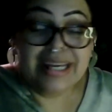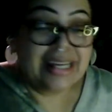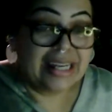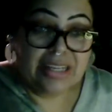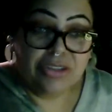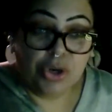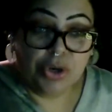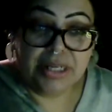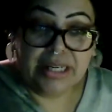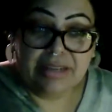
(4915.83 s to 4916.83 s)

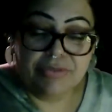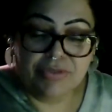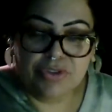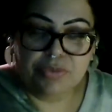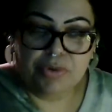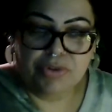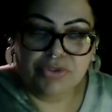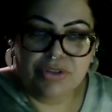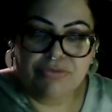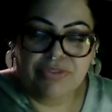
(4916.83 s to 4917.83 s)
eternity for this
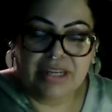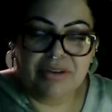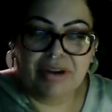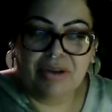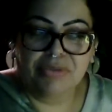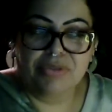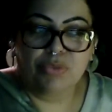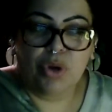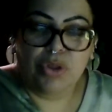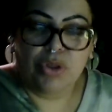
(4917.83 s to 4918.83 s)
person to figure out
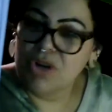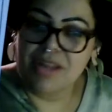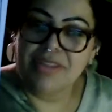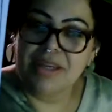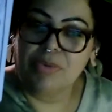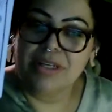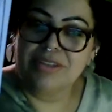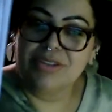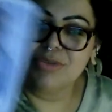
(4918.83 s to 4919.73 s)
whether or not they wanted to